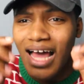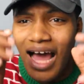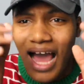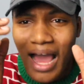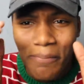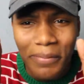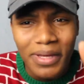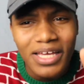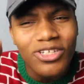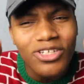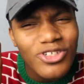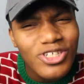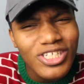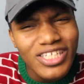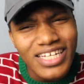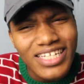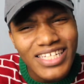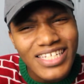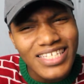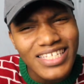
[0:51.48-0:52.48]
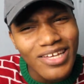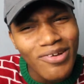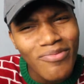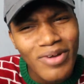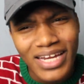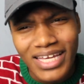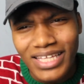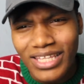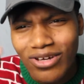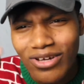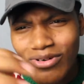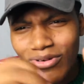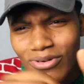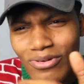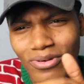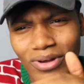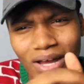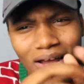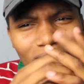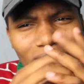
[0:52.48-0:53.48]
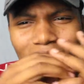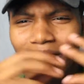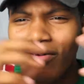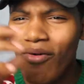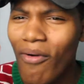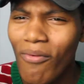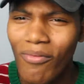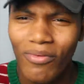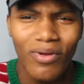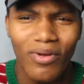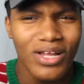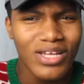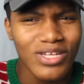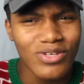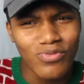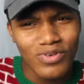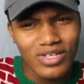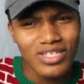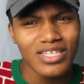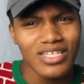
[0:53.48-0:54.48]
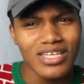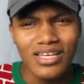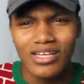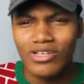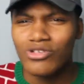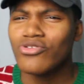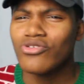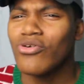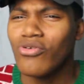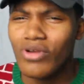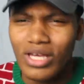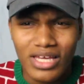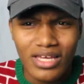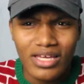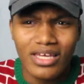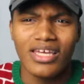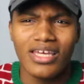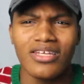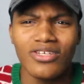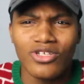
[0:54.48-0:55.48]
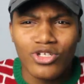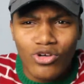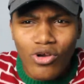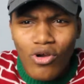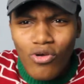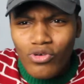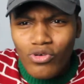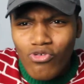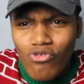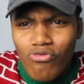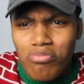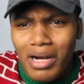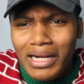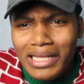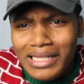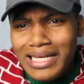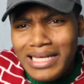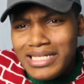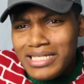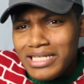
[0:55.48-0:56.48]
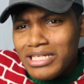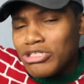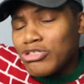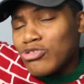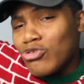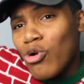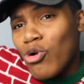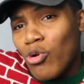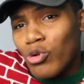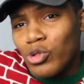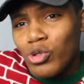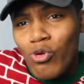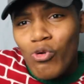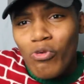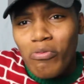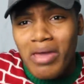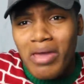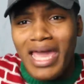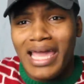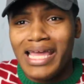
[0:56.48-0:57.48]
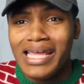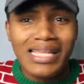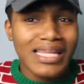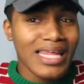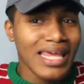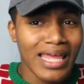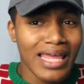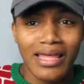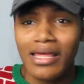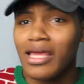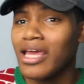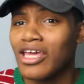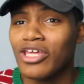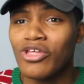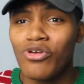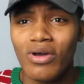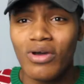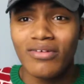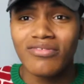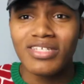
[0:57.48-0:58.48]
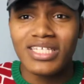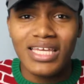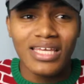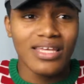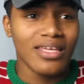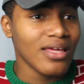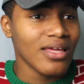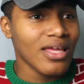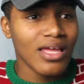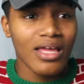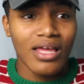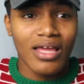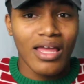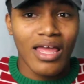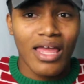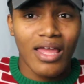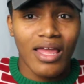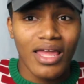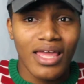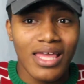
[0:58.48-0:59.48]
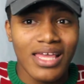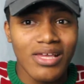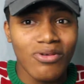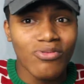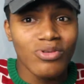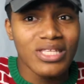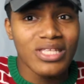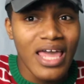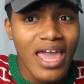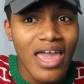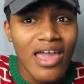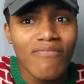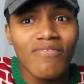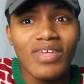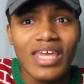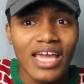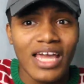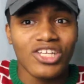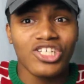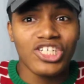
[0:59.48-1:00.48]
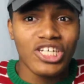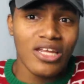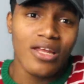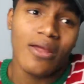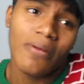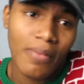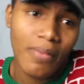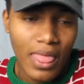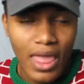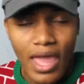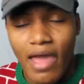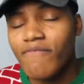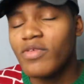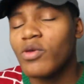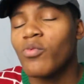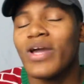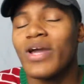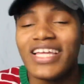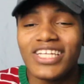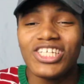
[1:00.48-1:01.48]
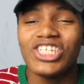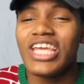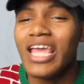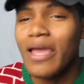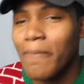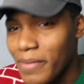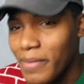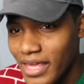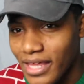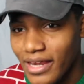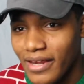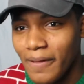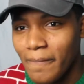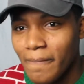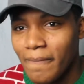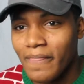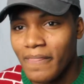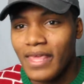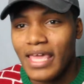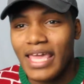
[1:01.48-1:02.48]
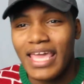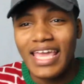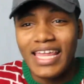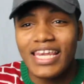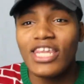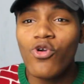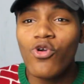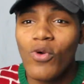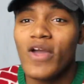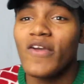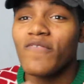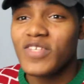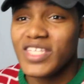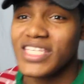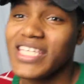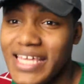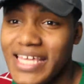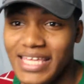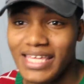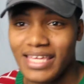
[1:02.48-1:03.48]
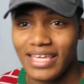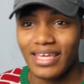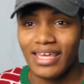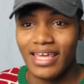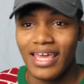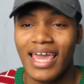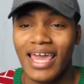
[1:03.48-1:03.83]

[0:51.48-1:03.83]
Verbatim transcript: I'm interested to see what he do. I just want to see, because, you know, he a strong dude. Brock Lesnar, a strong dude, man. He did UFC. He was the heavyweight champion in the UFC.